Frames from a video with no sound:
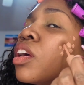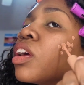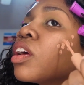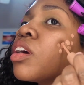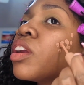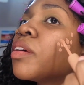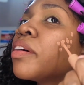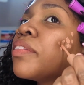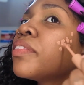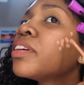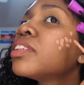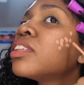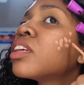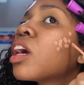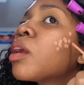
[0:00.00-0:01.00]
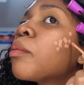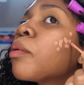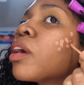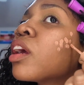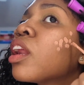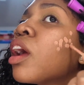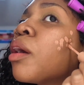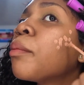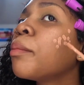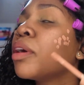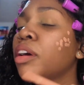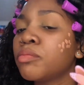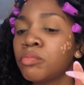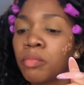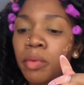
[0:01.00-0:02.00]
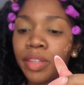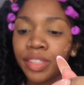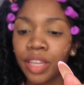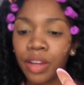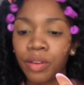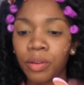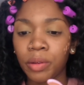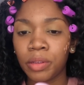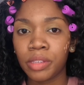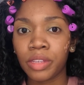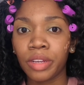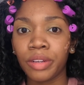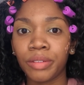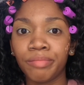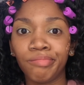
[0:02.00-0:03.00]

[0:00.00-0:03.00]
I don't know, my face is kind of breaking out, but I'm on my cycle, so